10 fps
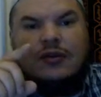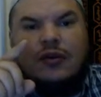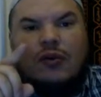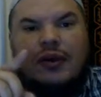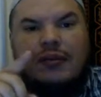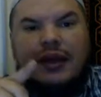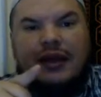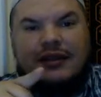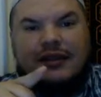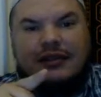what we
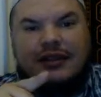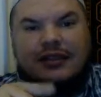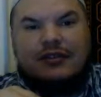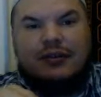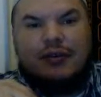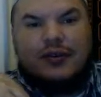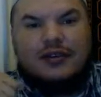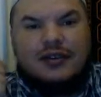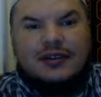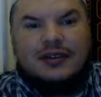begin to see is a
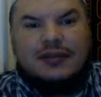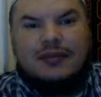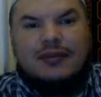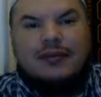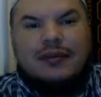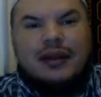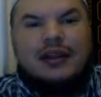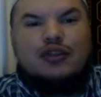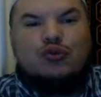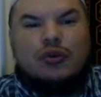person
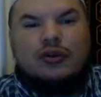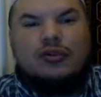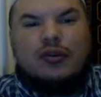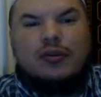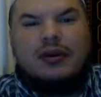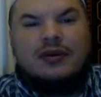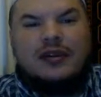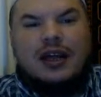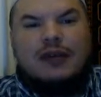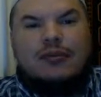begin to interpret
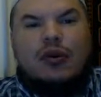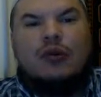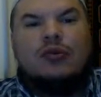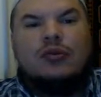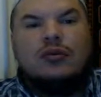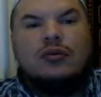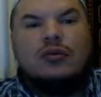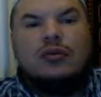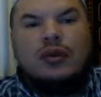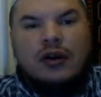Islam on
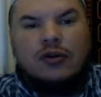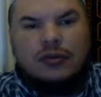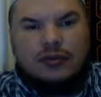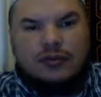their own.